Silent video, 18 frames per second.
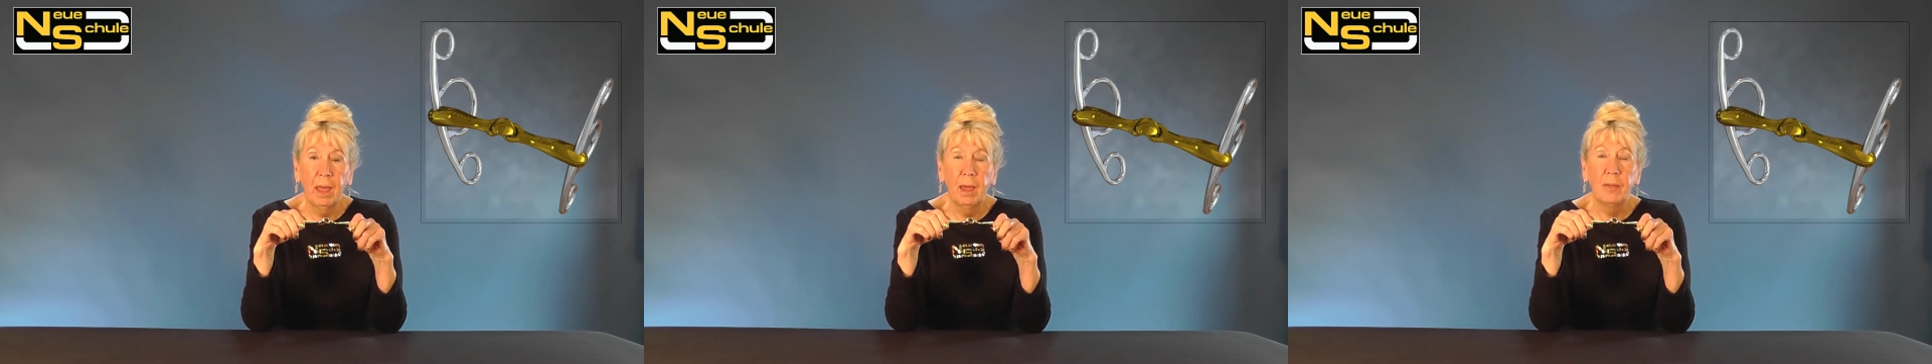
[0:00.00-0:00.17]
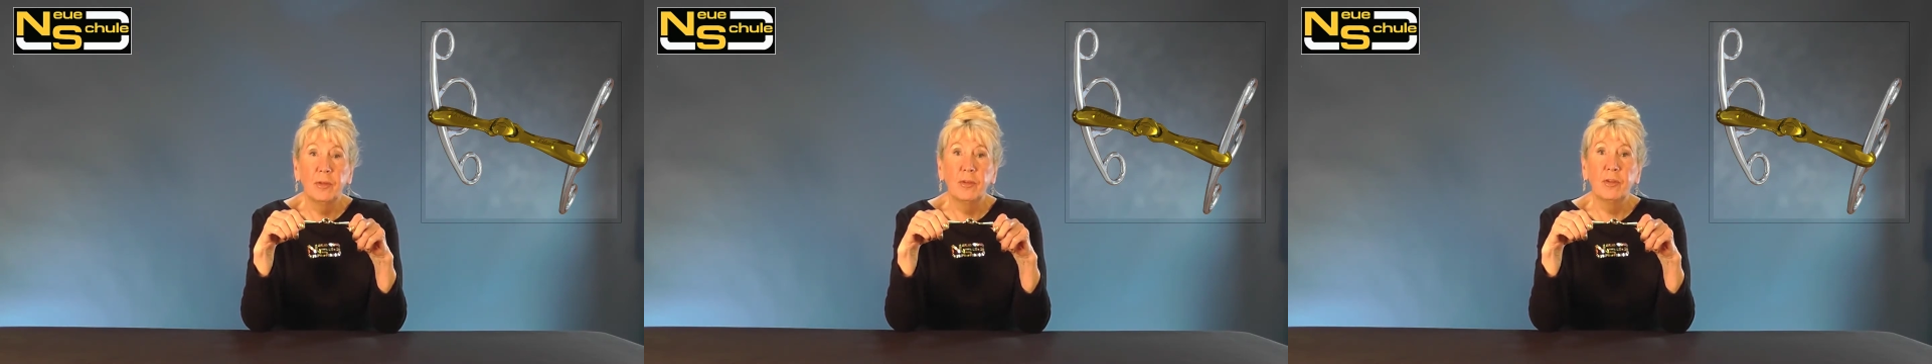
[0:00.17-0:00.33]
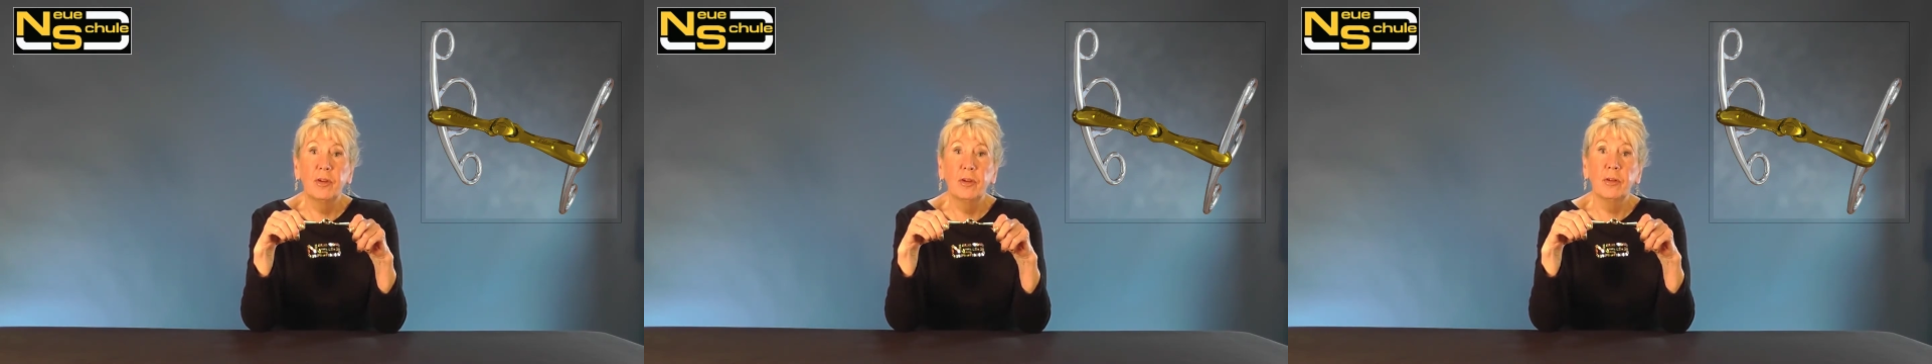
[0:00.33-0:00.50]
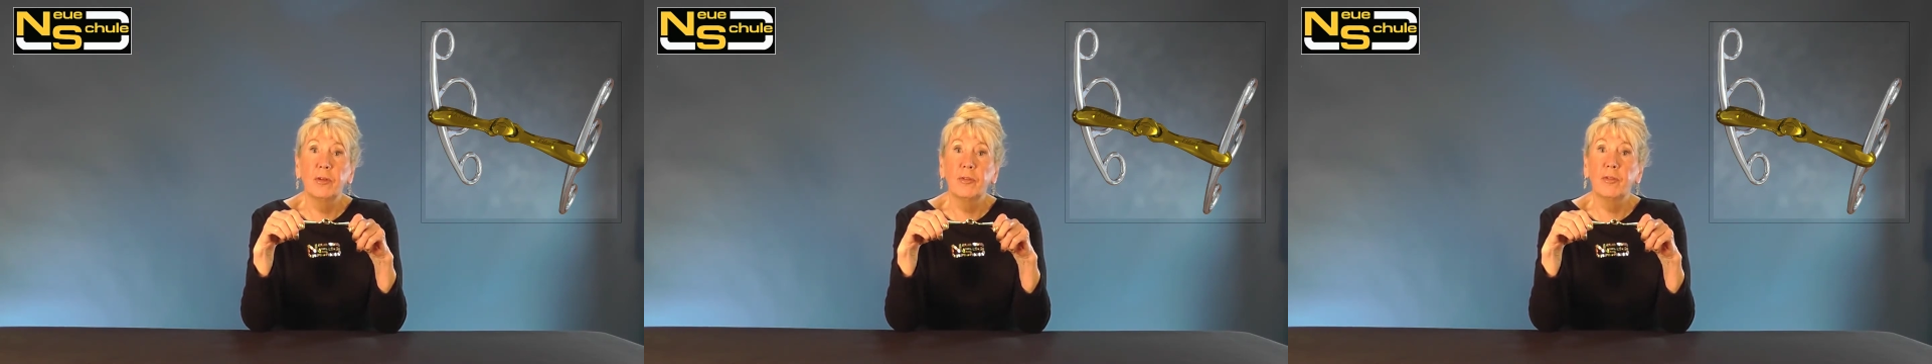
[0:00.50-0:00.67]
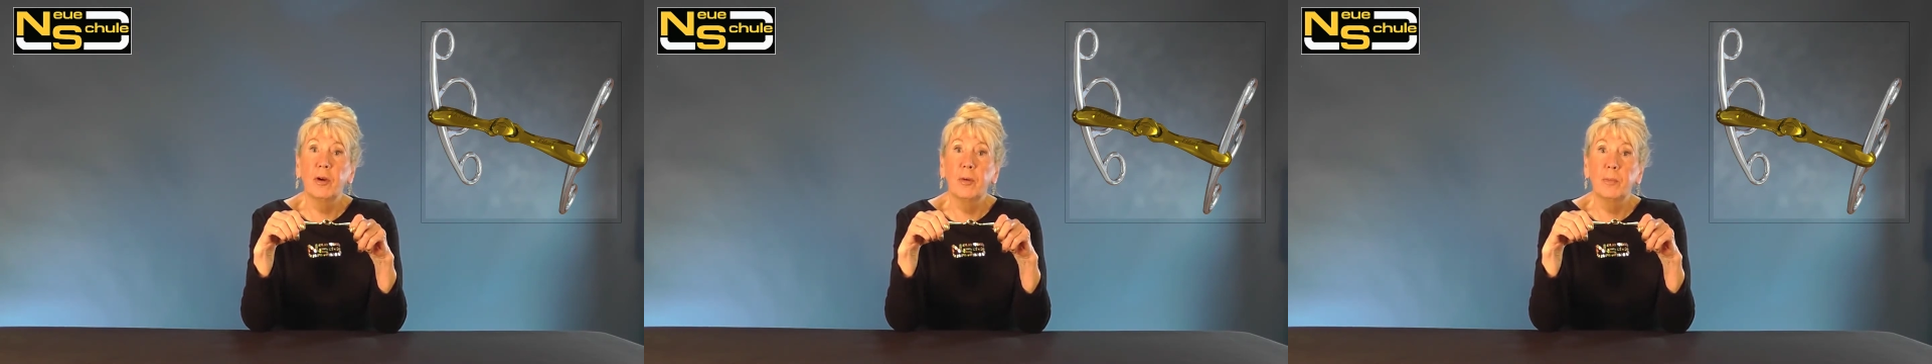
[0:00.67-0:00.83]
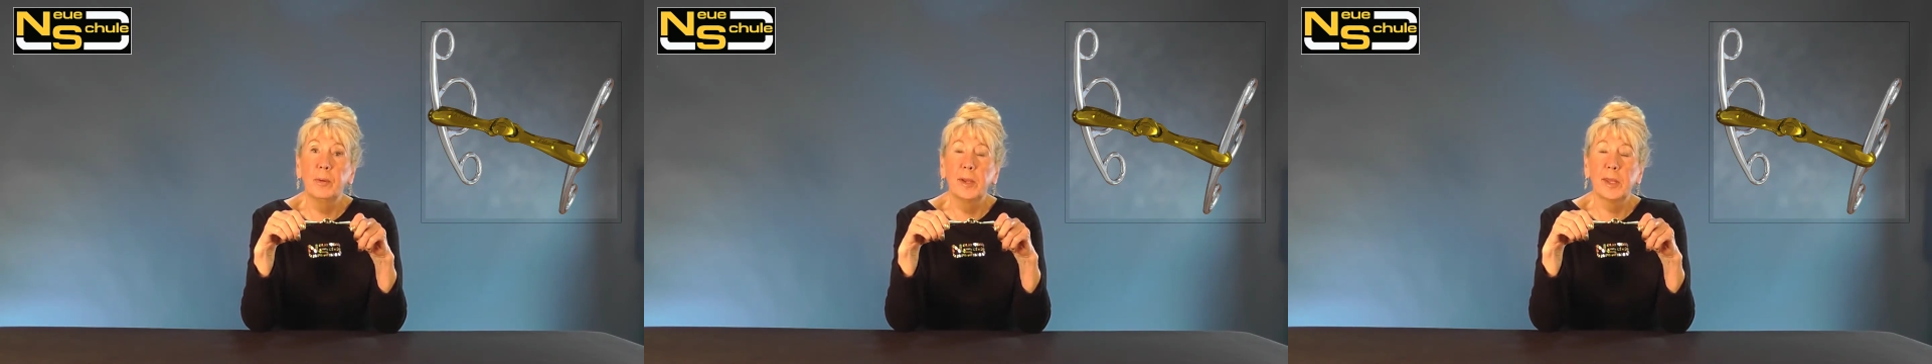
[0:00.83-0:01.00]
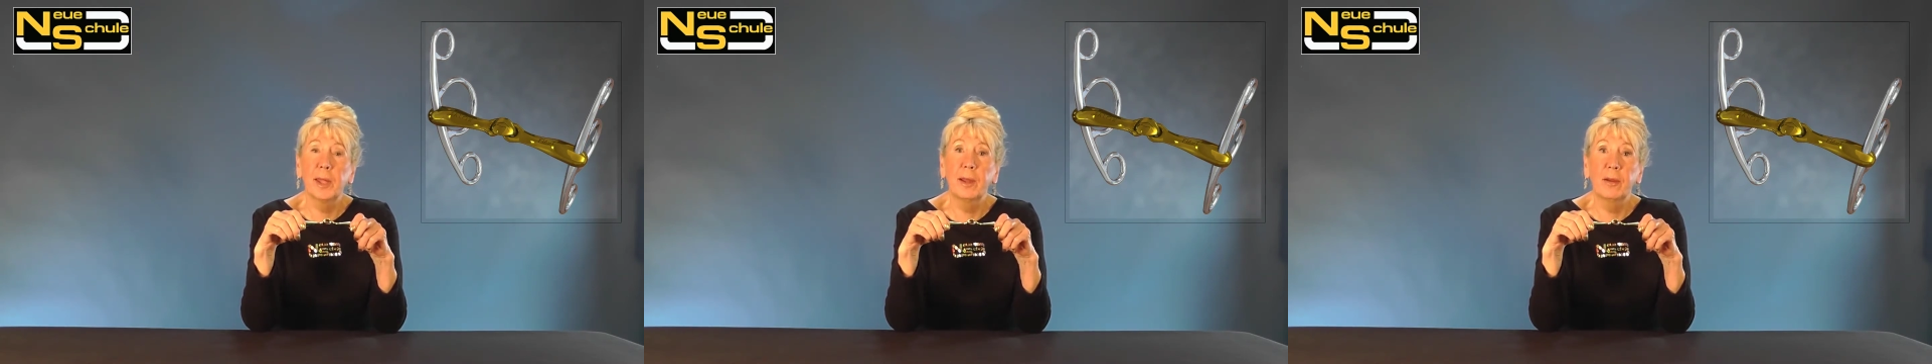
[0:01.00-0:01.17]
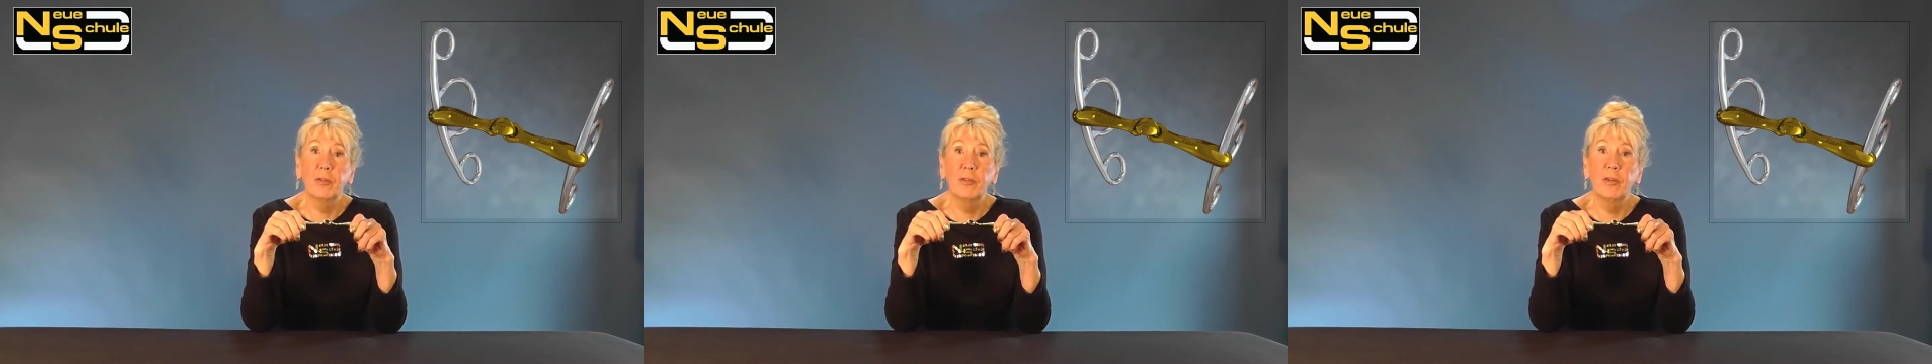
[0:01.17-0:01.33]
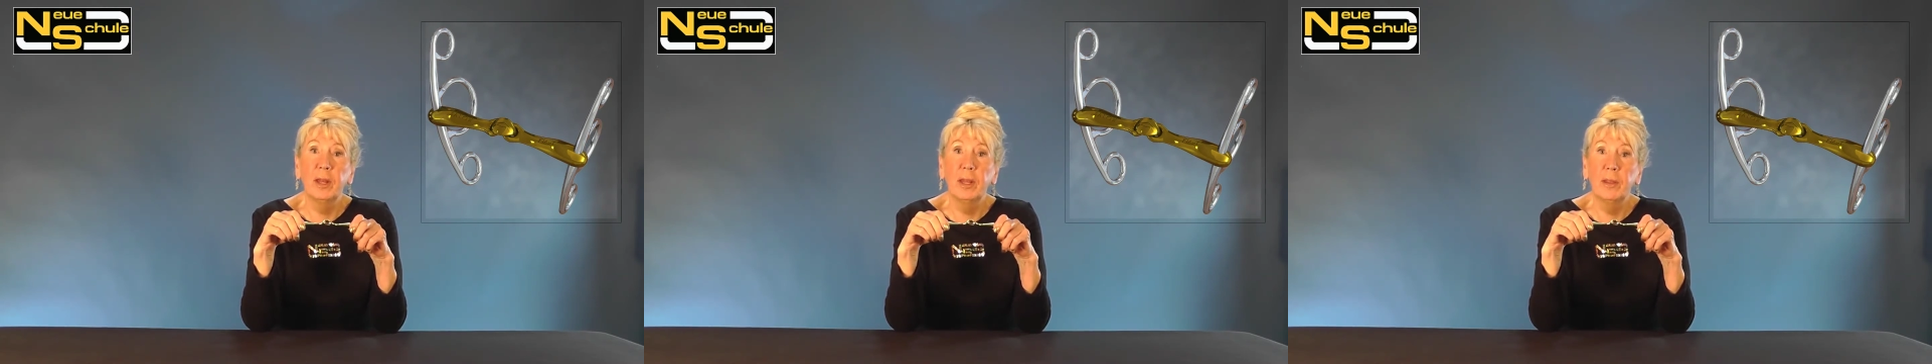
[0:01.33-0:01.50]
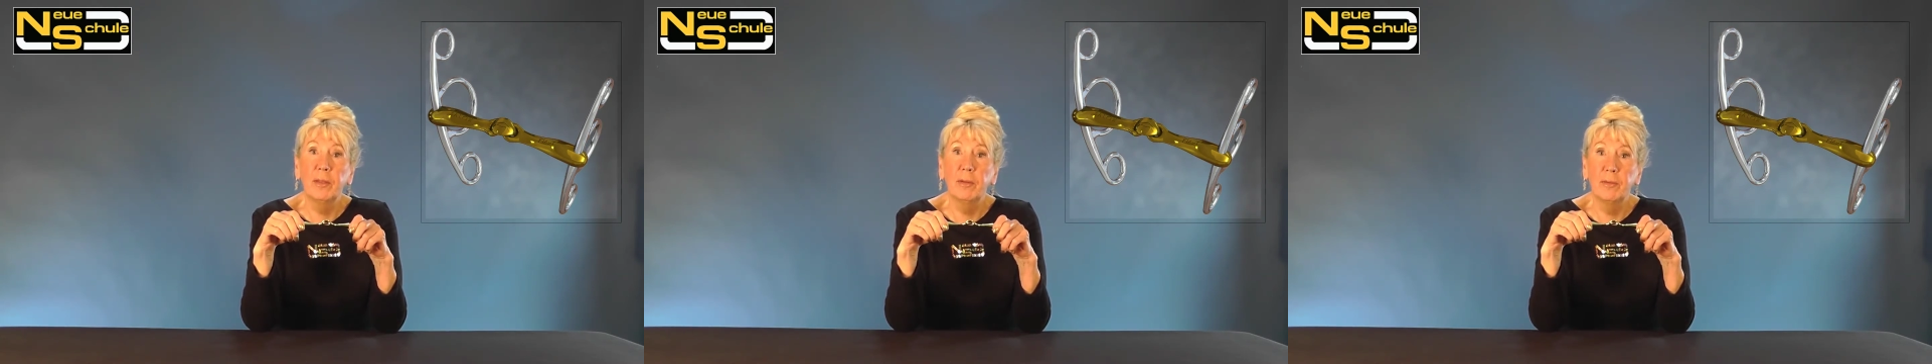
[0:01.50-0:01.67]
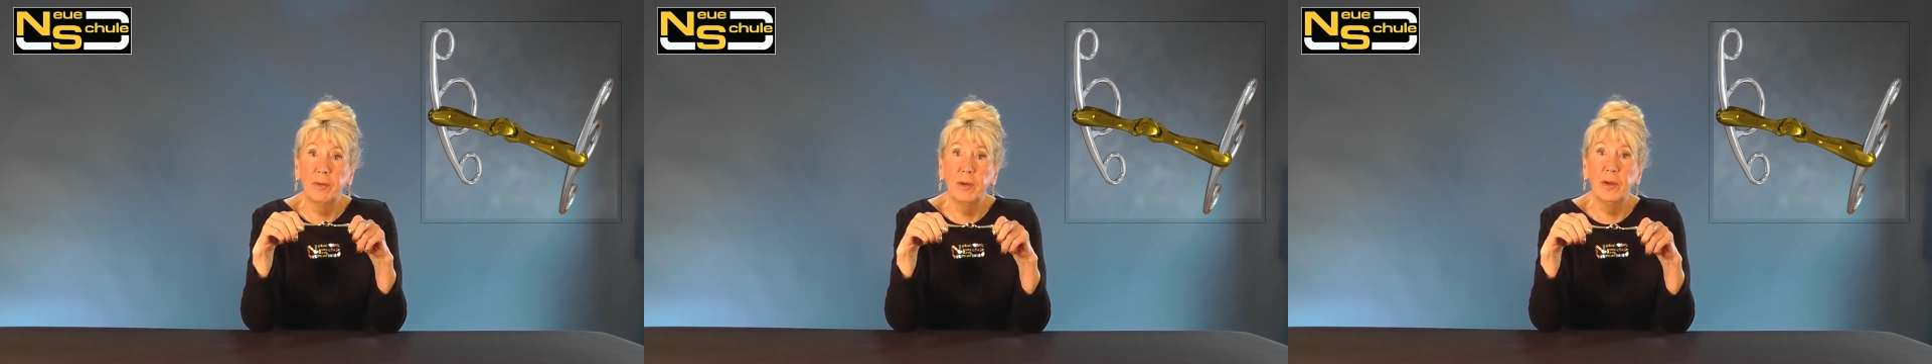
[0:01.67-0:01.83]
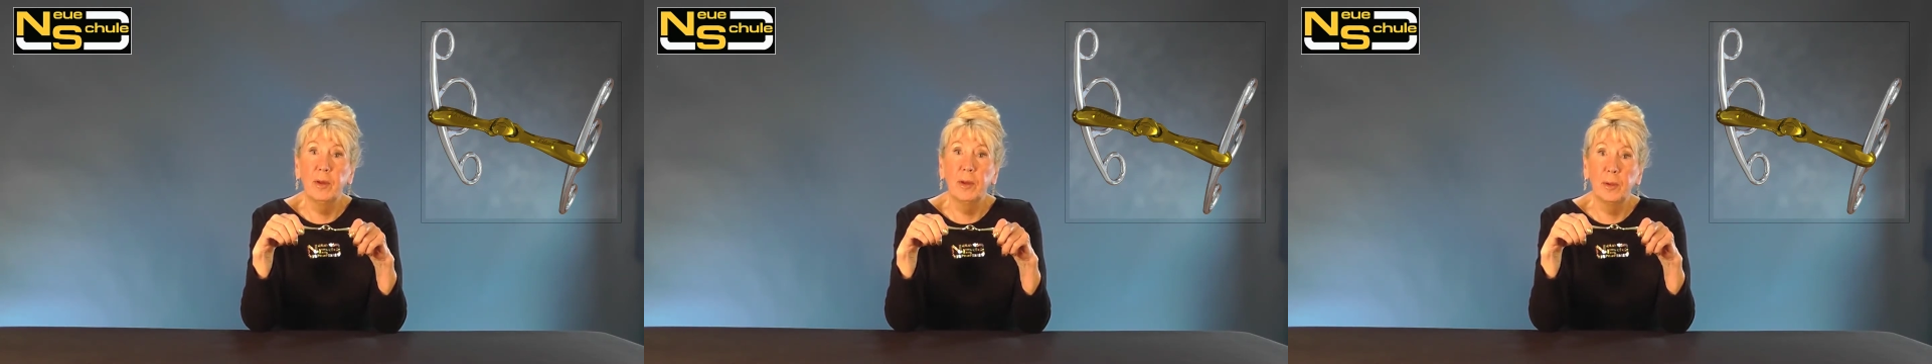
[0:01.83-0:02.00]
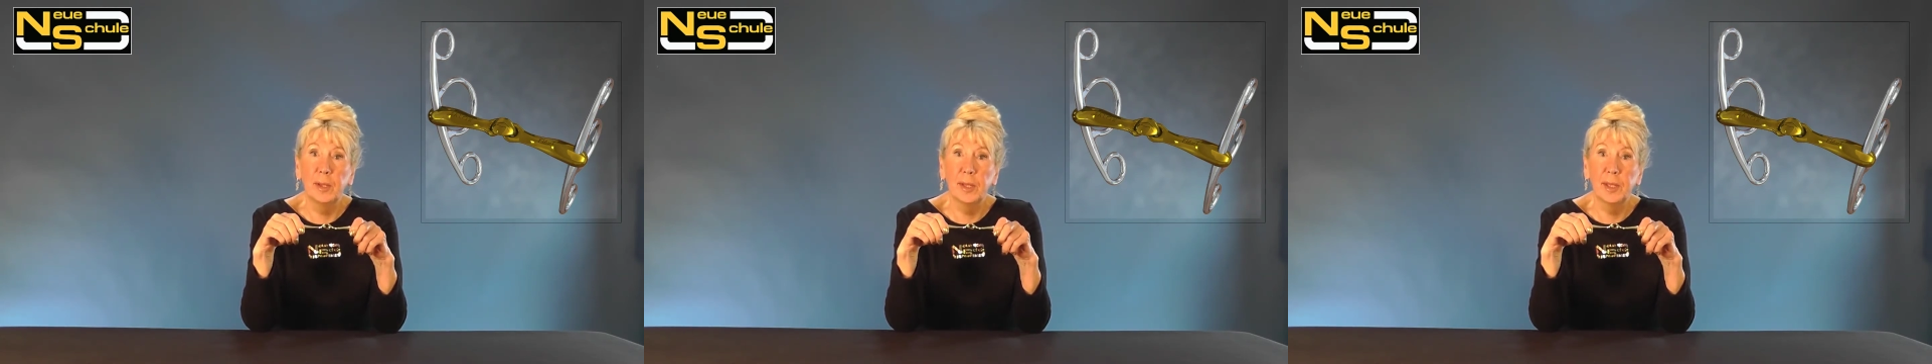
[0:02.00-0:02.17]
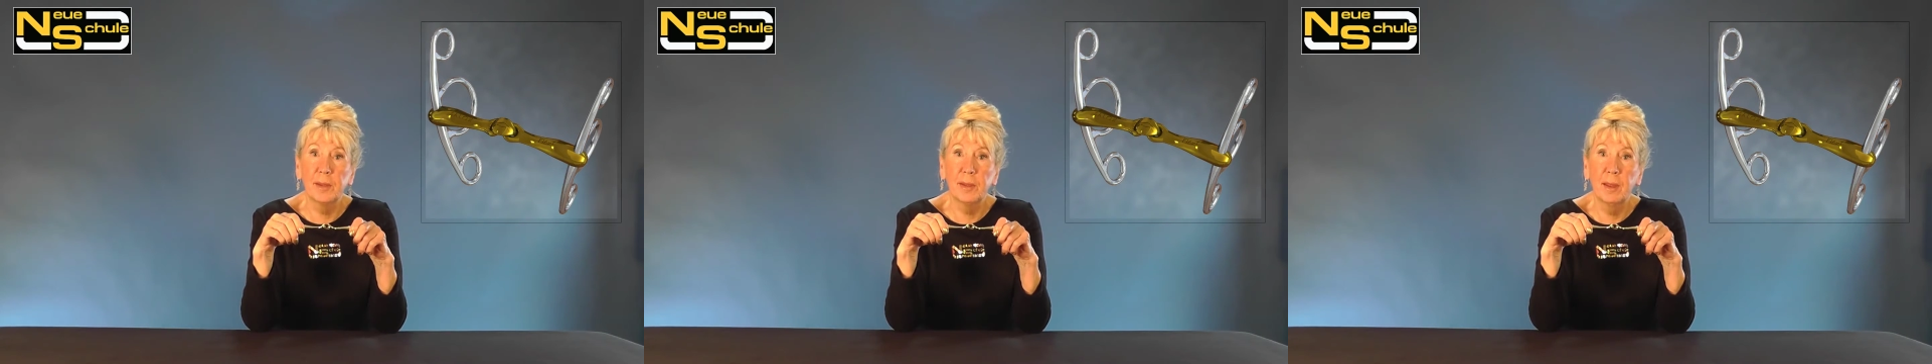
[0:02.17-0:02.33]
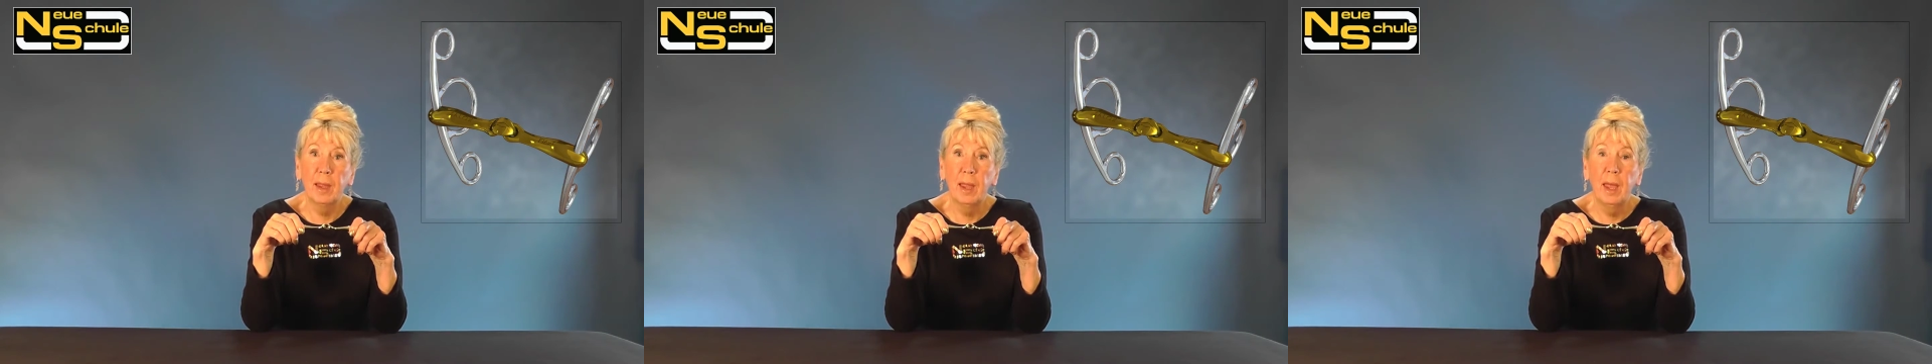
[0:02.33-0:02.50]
The turtle top was actually the first,